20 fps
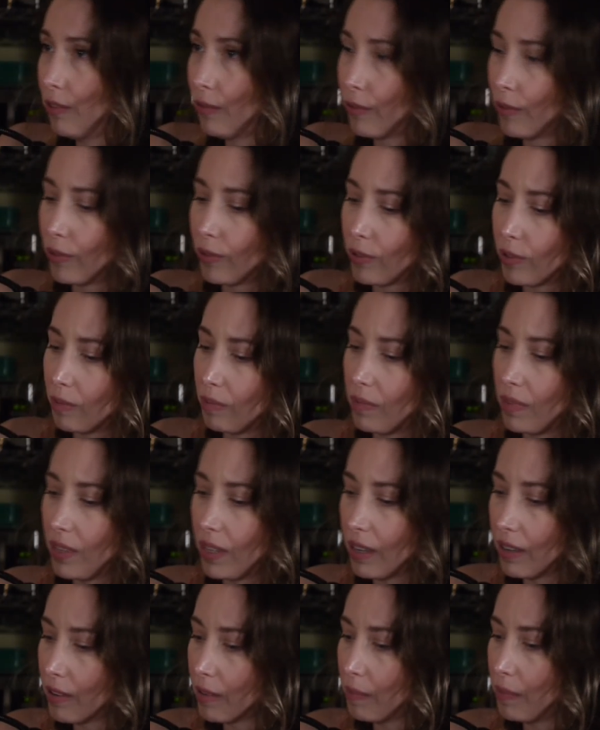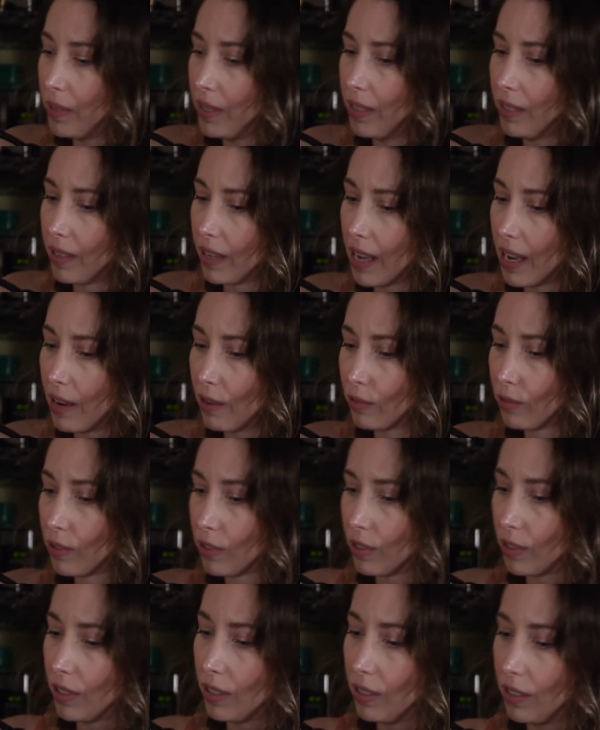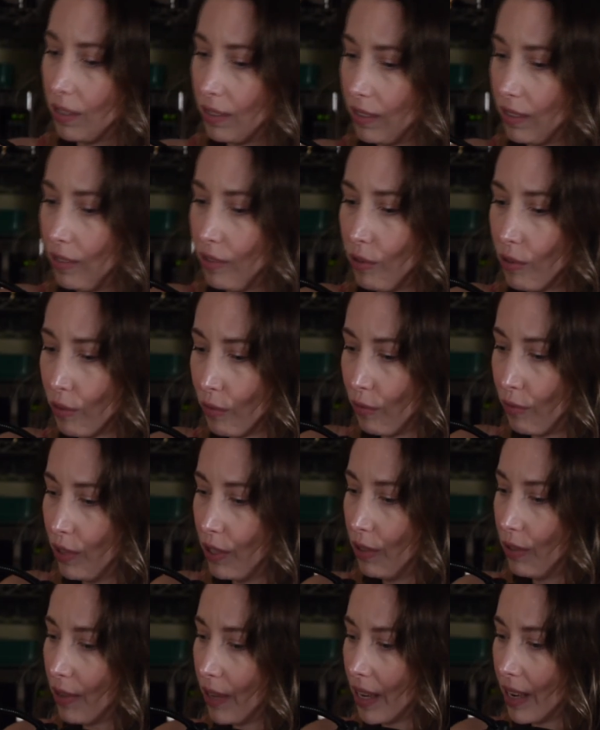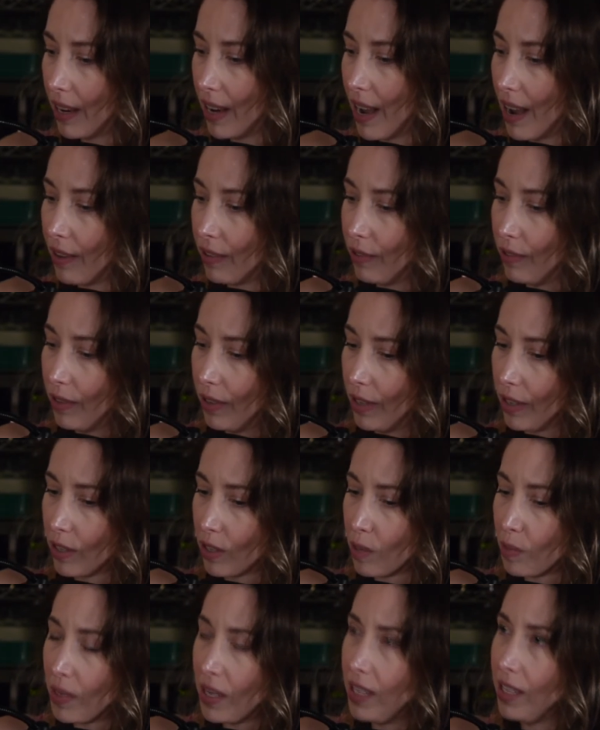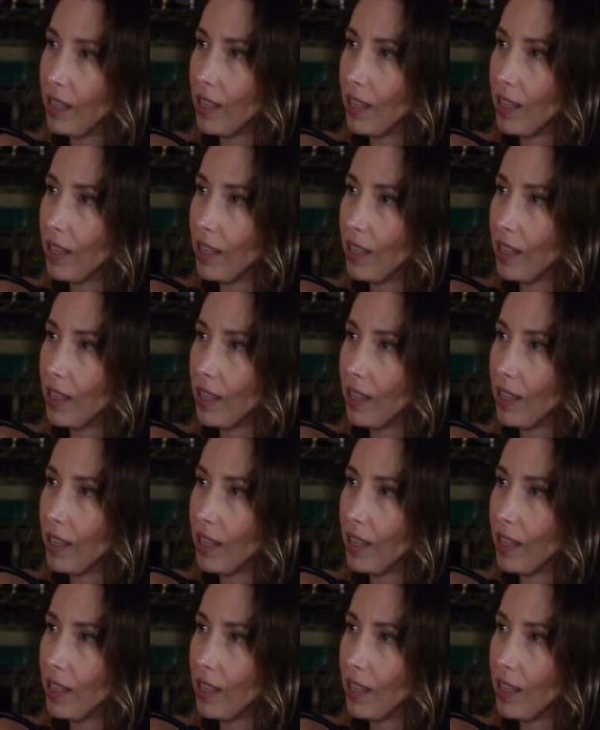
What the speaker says: for some therapy and counseling and, you know, figuring out how to explain to